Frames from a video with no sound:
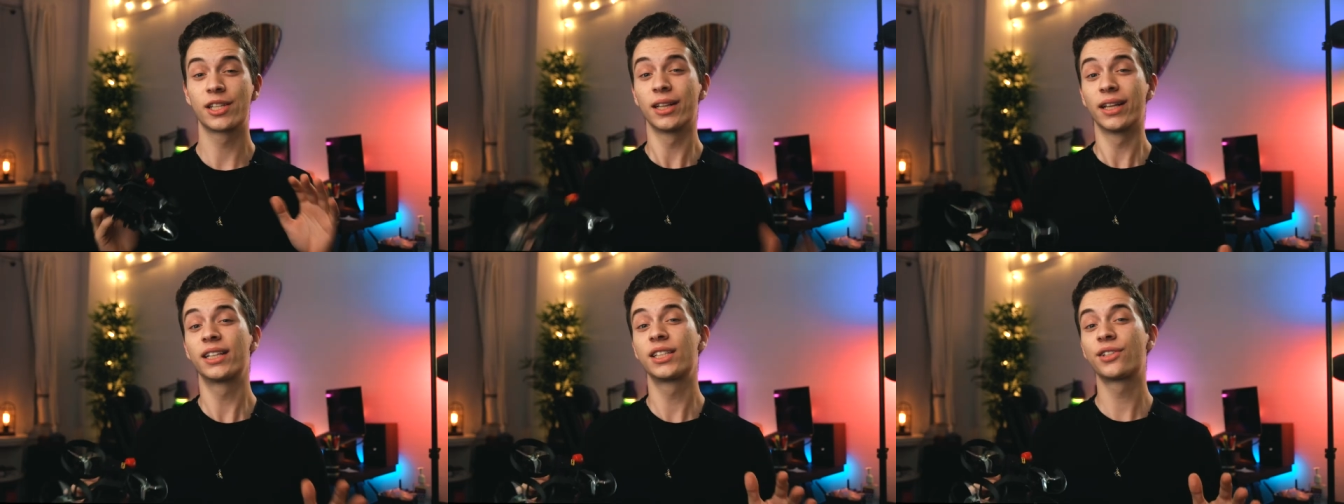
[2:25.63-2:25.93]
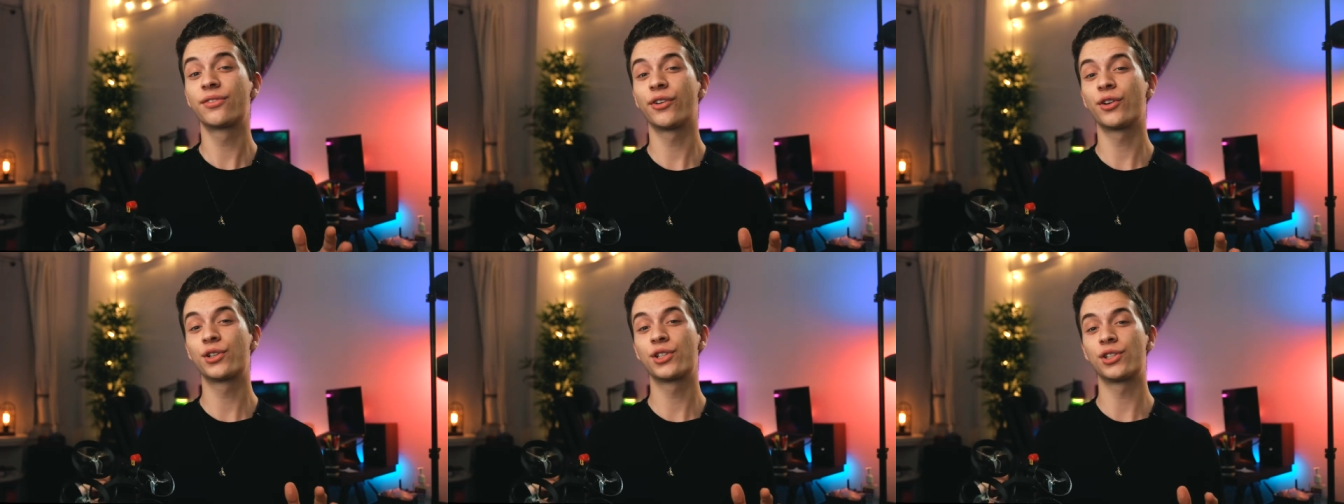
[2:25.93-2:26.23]

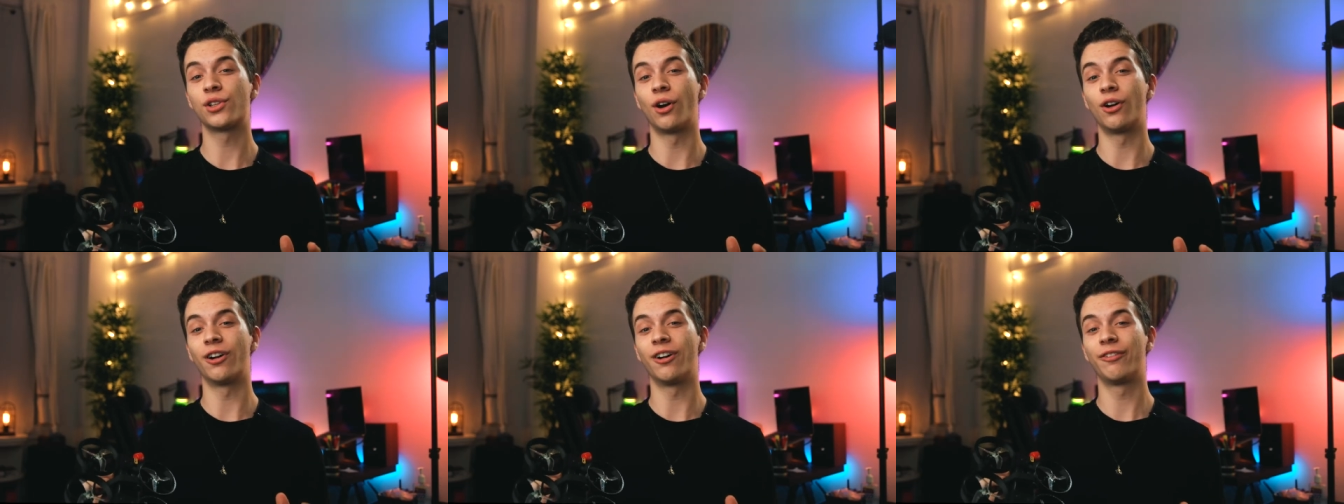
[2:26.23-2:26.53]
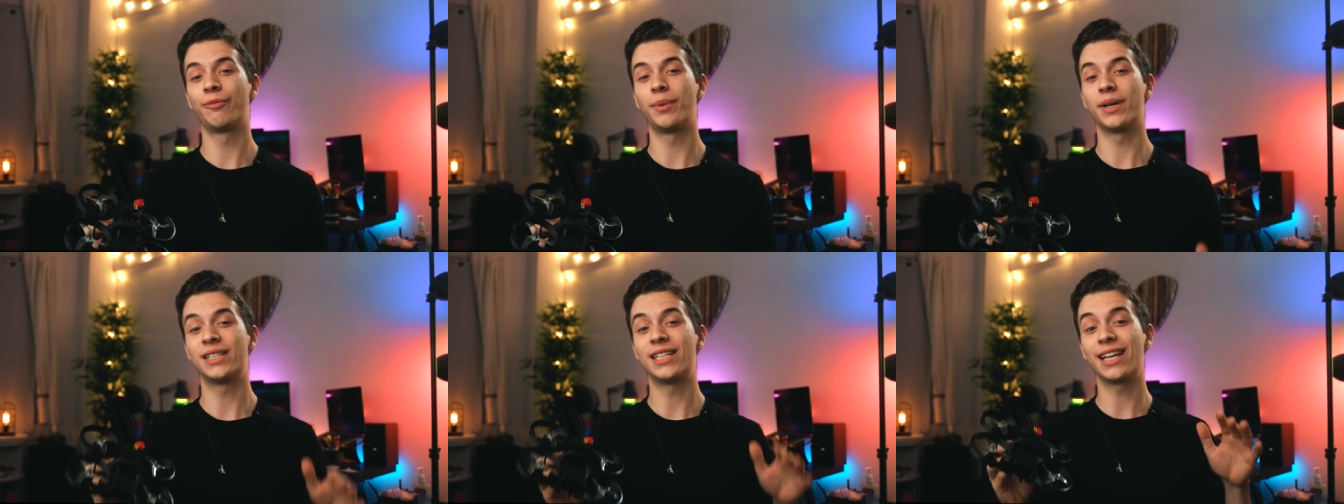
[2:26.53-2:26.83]
let's first start
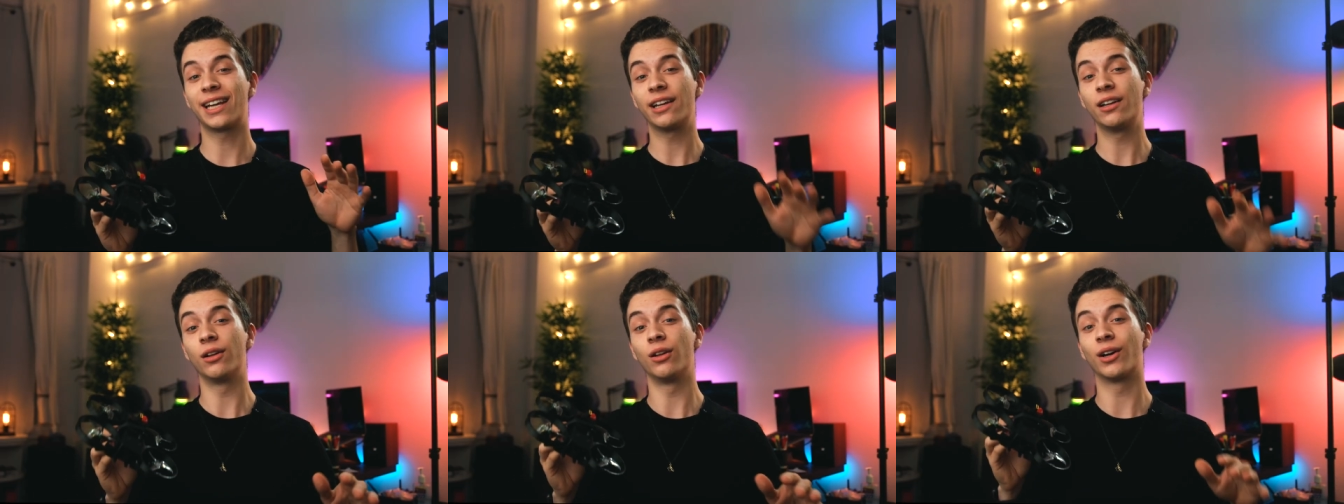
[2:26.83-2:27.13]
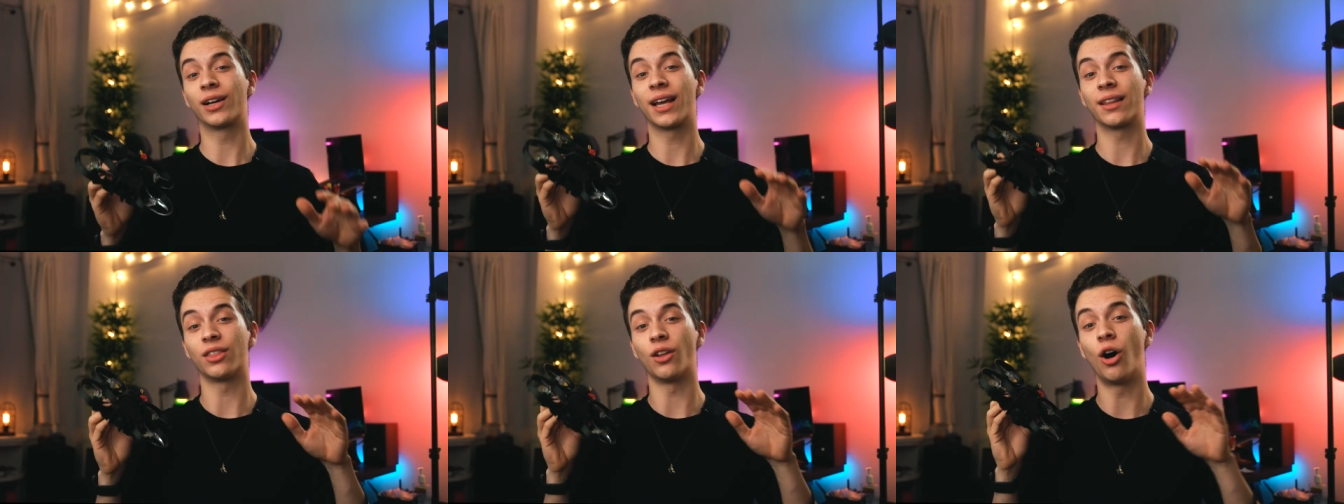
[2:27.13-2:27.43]
off by taking a
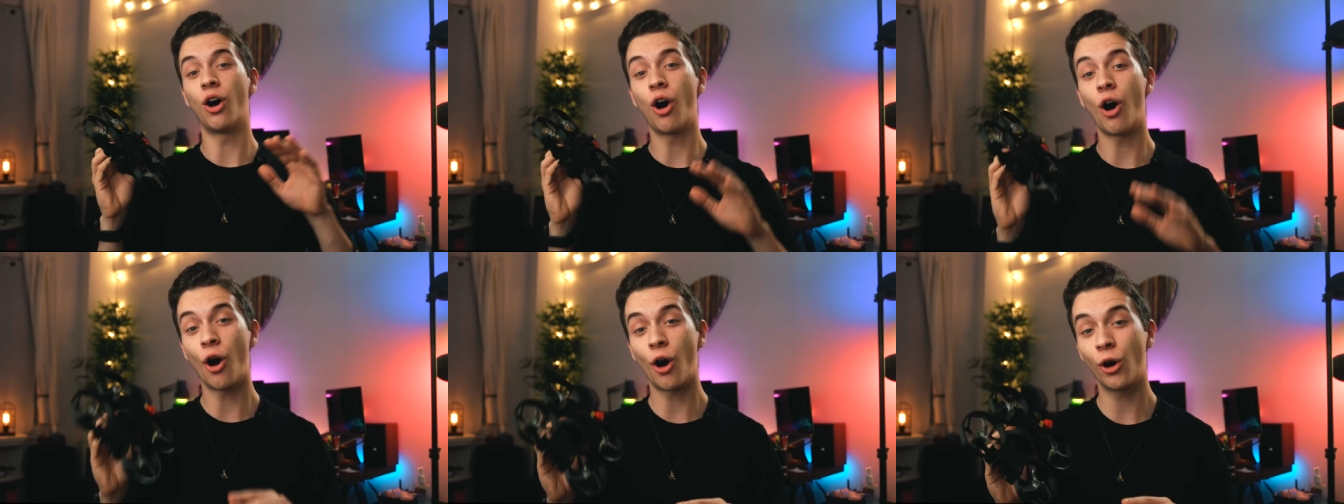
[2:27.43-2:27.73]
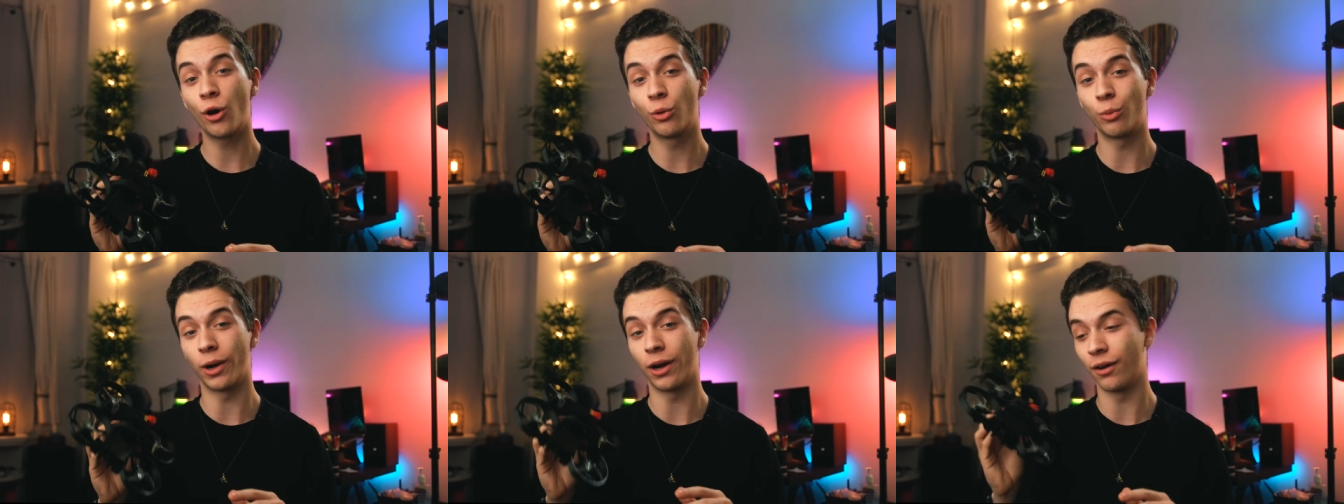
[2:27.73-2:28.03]
look at the
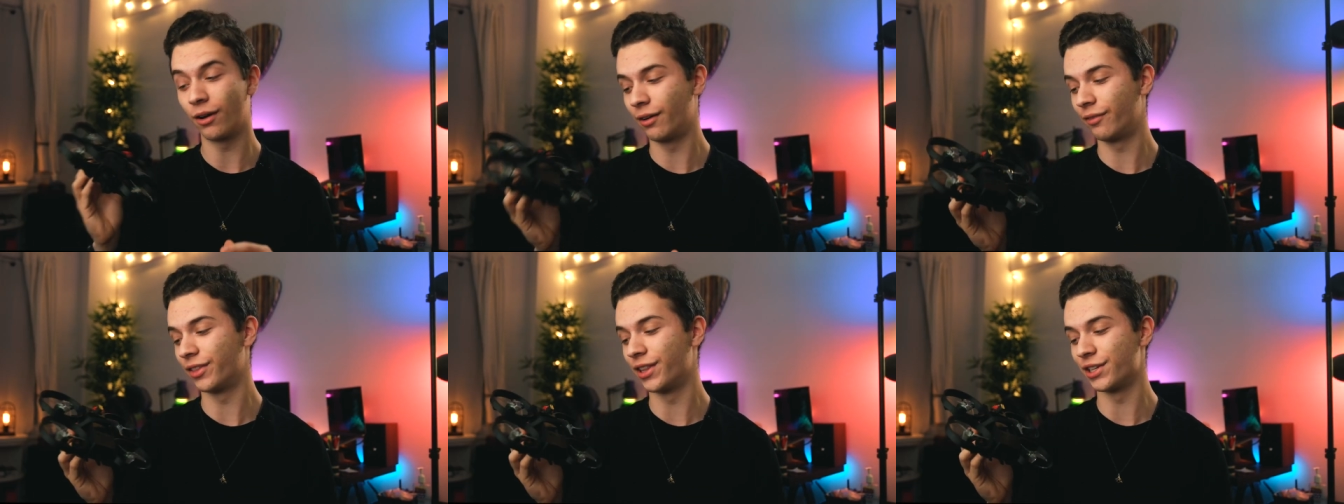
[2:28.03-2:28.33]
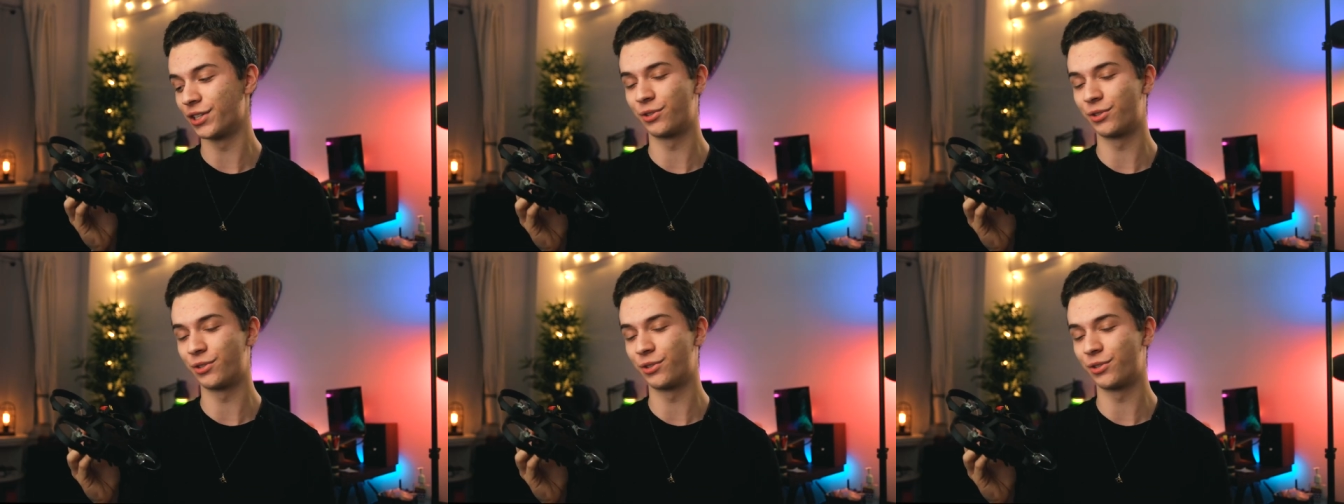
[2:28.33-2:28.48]
hardware of this